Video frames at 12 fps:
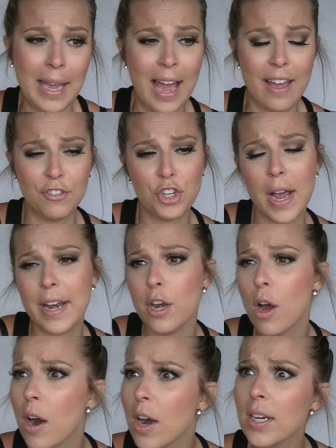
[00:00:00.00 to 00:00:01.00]
I have tried
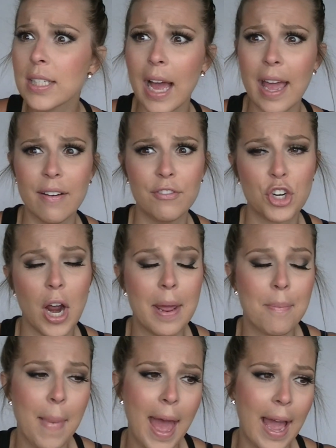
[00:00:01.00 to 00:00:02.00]
Nars, I have
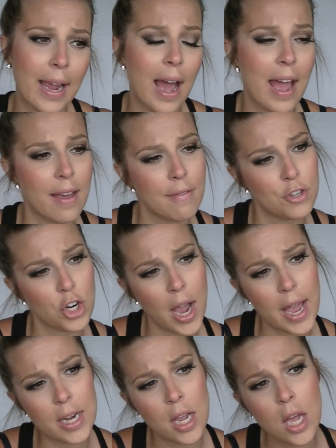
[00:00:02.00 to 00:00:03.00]
tried MAC, I have
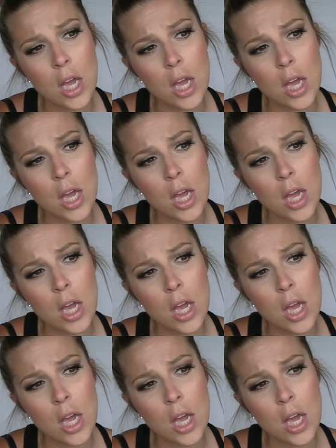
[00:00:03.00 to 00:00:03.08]
tried